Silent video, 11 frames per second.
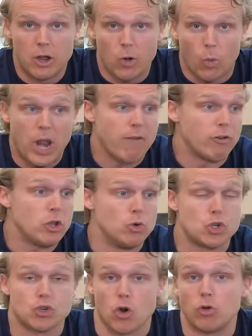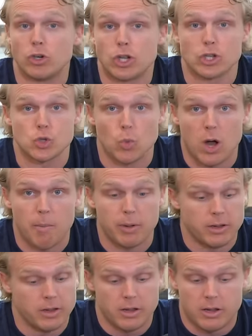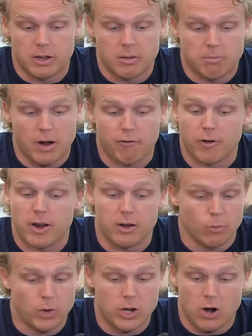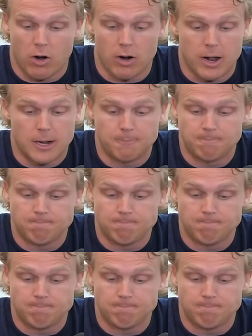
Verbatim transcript: whenever you stroll into the swamp, my friend, we are uh,